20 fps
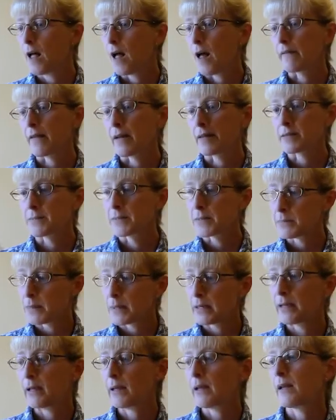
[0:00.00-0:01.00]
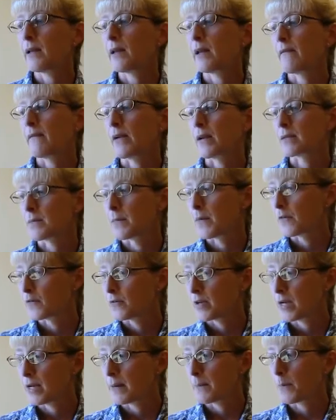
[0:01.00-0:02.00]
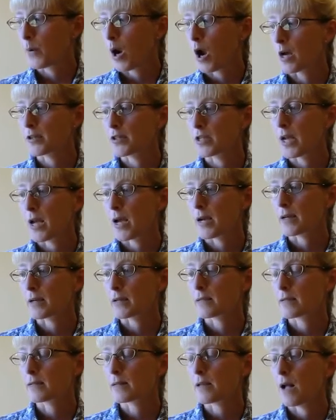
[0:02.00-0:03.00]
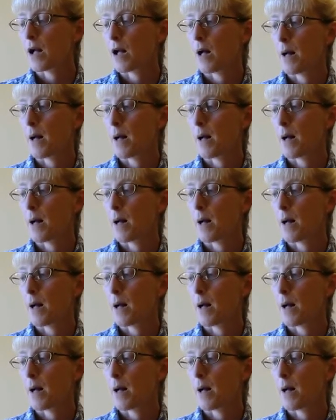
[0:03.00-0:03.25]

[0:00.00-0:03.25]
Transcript: I've got some spinning and I've got some other knitting projects.